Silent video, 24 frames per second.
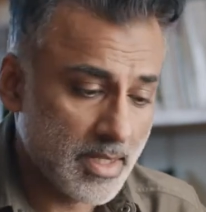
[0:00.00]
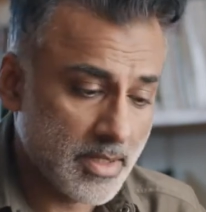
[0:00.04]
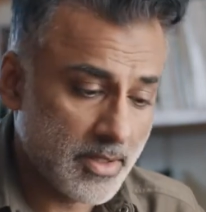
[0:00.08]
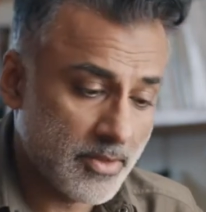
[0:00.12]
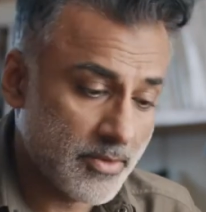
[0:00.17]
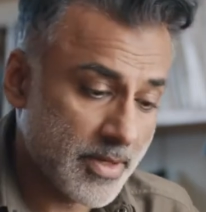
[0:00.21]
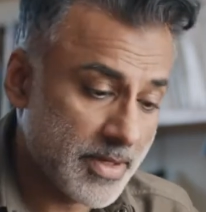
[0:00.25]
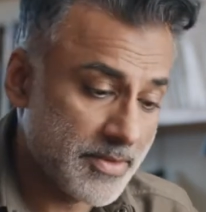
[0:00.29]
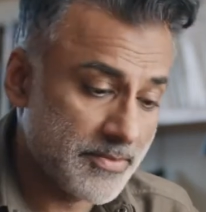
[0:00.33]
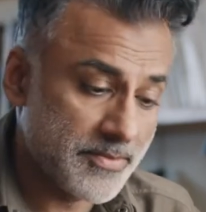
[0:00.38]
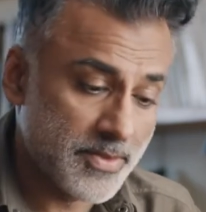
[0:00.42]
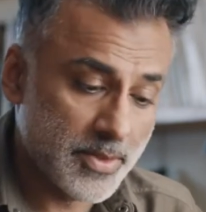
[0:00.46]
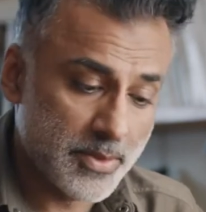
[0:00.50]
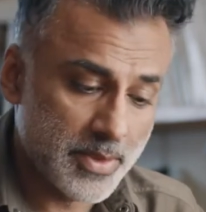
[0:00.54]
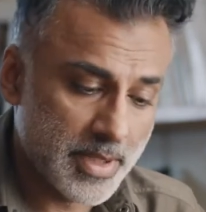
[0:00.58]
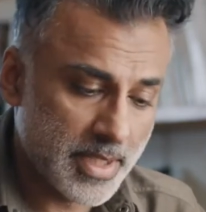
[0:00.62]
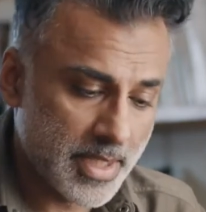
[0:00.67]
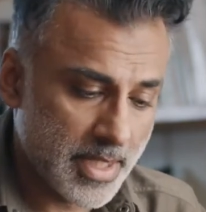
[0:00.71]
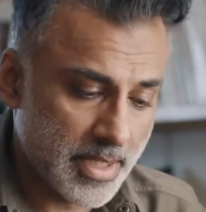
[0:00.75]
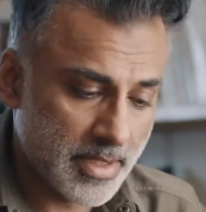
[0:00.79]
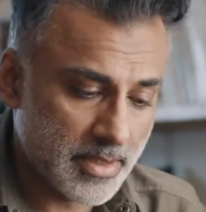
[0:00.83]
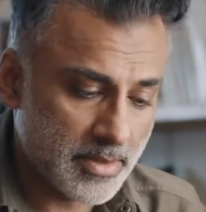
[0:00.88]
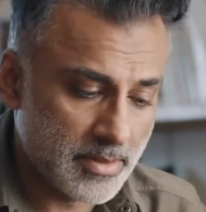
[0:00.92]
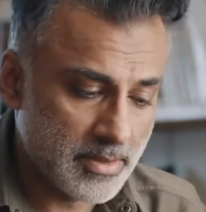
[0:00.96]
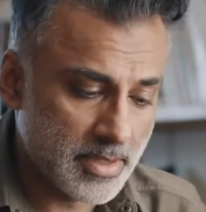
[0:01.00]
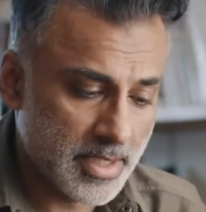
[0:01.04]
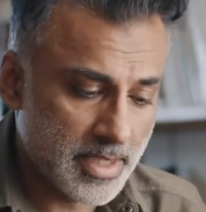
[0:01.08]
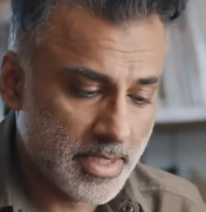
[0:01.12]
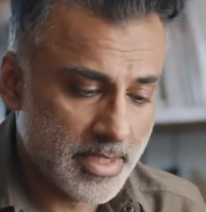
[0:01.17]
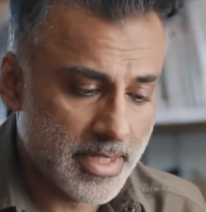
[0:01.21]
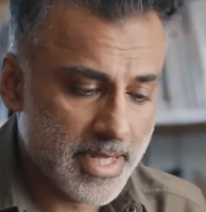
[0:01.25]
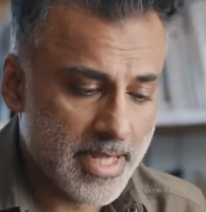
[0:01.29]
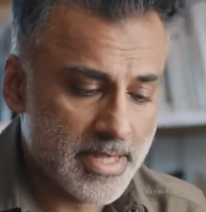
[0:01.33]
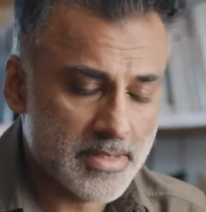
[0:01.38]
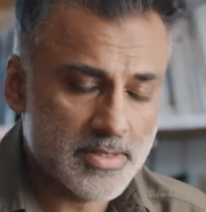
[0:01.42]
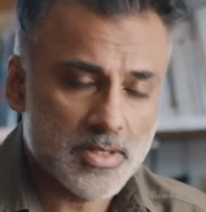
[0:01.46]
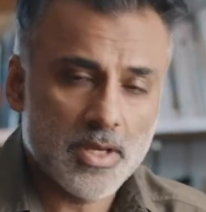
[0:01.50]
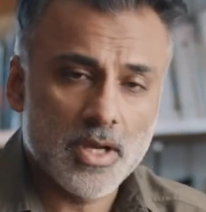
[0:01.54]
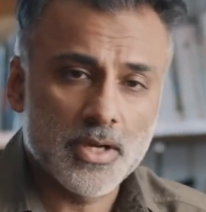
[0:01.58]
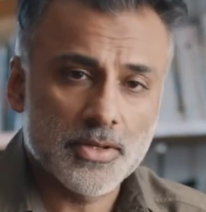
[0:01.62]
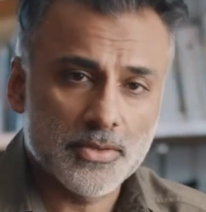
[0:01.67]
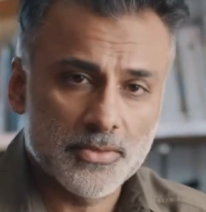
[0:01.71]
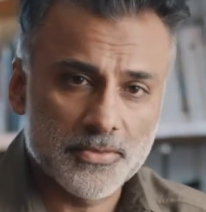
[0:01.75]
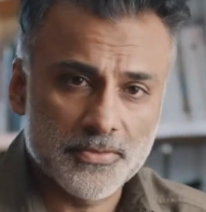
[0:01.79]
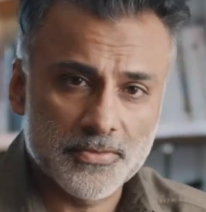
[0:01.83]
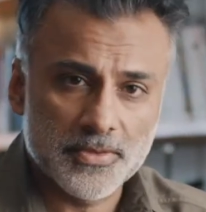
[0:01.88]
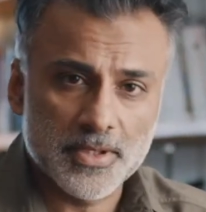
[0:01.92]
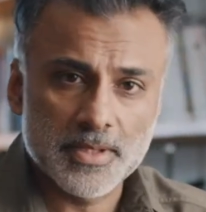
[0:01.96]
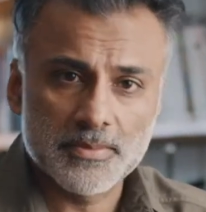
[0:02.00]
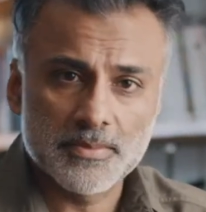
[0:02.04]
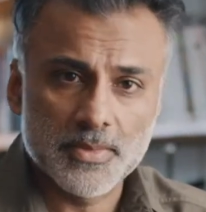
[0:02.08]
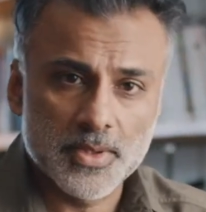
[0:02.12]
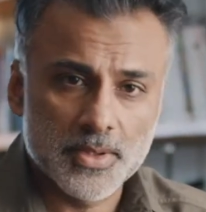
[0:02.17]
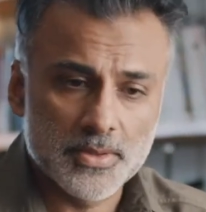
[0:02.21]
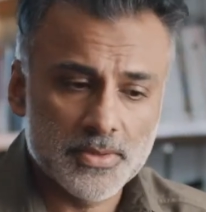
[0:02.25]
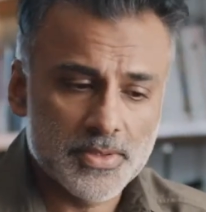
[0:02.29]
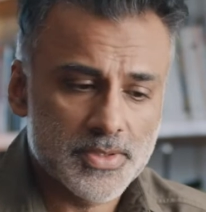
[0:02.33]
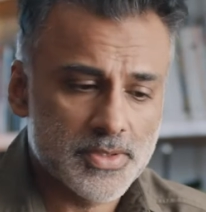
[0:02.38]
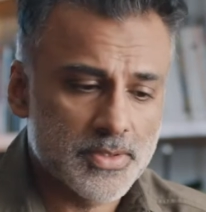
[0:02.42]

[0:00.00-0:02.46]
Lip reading: great viewing angle, and it has auto flip mode,